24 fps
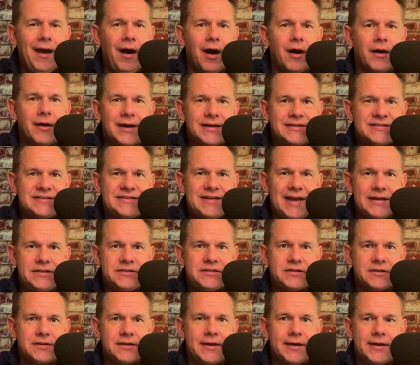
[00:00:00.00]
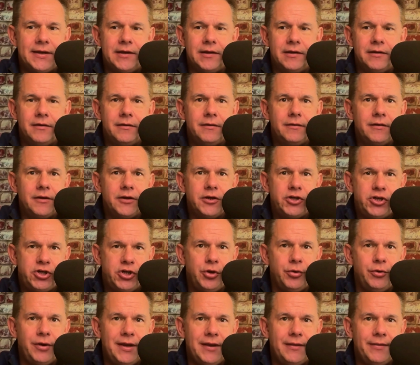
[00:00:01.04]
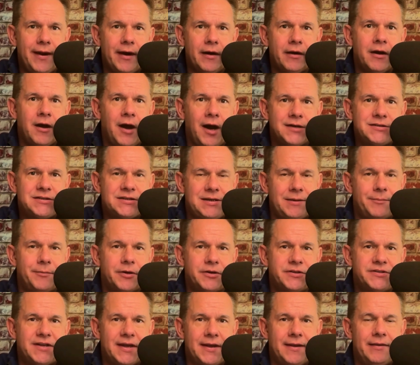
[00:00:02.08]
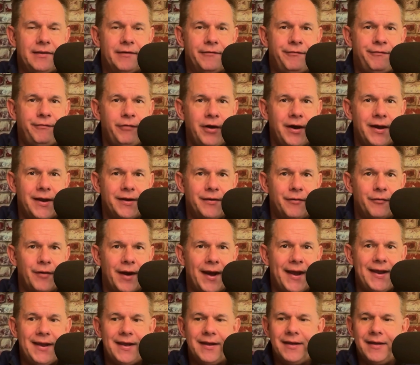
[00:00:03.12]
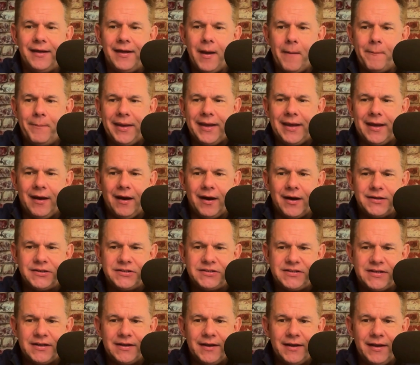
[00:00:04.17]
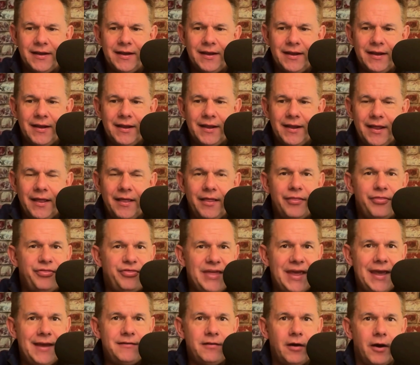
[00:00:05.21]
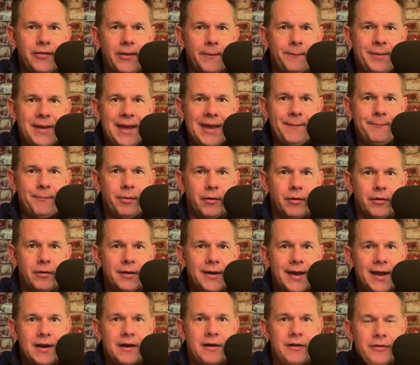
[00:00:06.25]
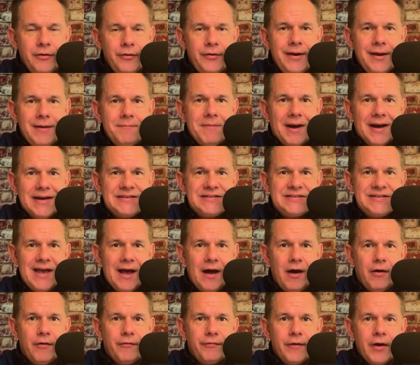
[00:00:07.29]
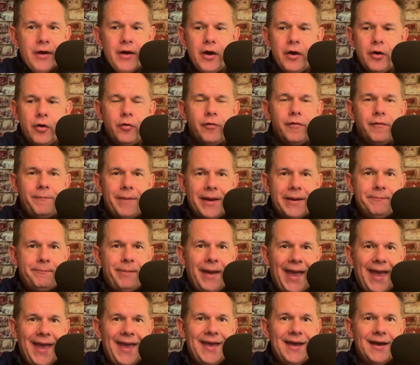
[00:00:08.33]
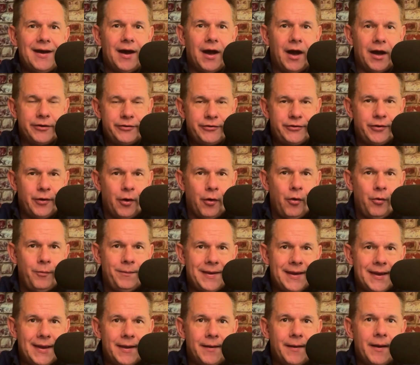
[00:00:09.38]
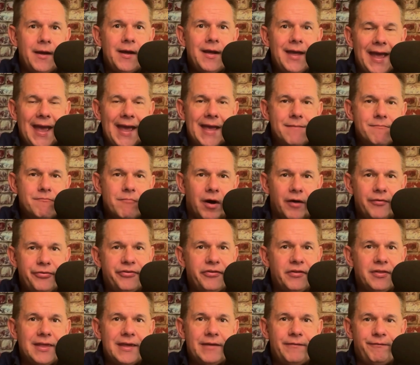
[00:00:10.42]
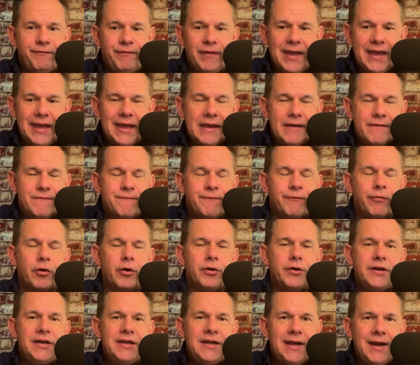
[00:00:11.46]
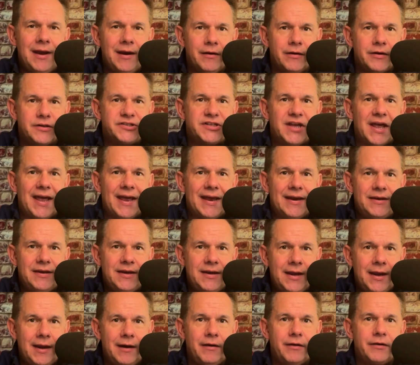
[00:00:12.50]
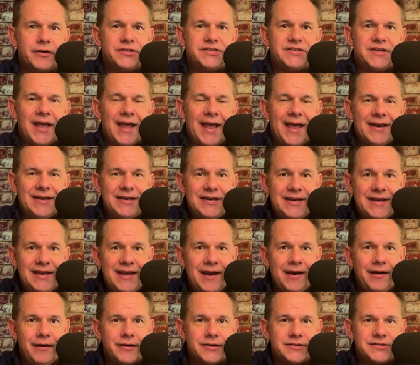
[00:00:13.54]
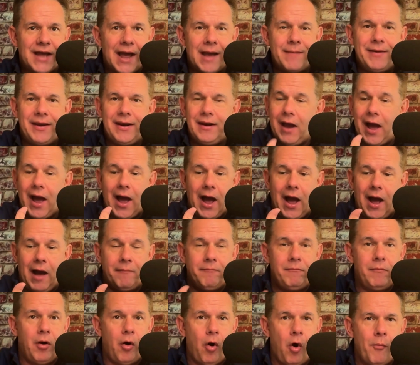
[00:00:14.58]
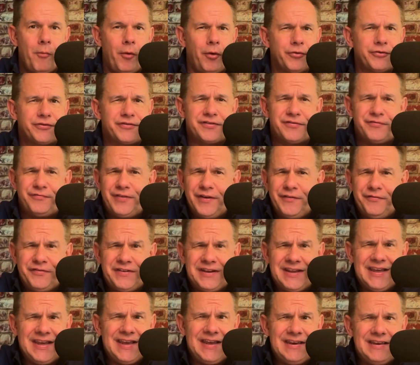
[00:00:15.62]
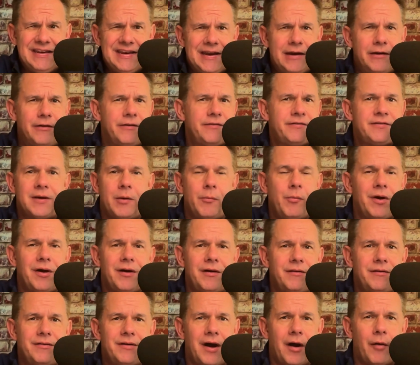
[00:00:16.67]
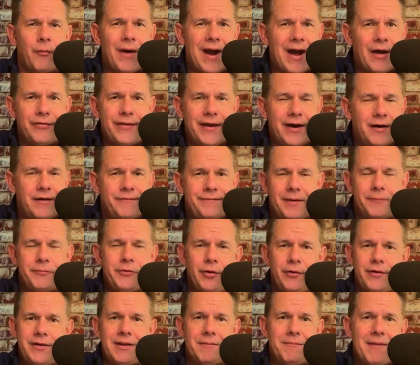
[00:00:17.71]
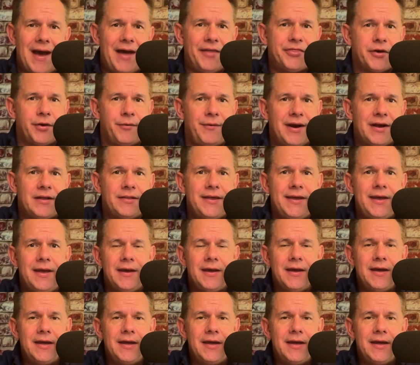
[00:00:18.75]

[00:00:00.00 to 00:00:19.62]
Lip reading: are essentially shooting their customers in the foot, right? Because these are the people, including myself, who have been paying Adobe a monthly fee for years and years and years. I mean, I'm almost 15 years, somewhere around there, if I'm doing the math correctly,